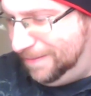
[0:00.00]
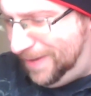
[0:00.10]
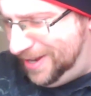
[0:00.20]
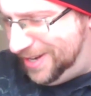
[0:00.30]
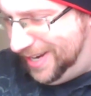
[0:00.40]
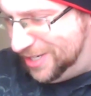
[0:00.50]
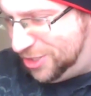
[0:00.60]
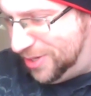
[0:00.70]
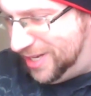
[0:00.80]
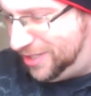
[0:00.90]
Fauna, I
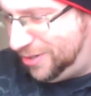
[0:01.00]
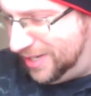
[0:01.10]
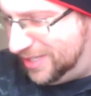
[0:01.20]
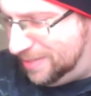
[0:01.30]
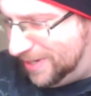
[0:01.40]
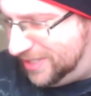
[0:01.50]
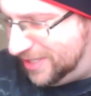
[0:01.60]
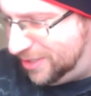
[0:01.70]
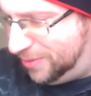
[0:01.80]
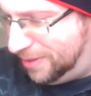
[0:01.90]
shriek, turning to see my
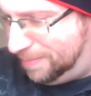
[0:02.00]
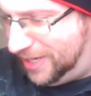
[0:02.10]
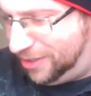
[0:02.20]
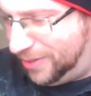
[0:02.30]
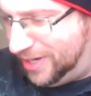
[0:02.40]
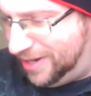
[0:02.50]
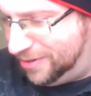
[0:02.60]
sister with a big grin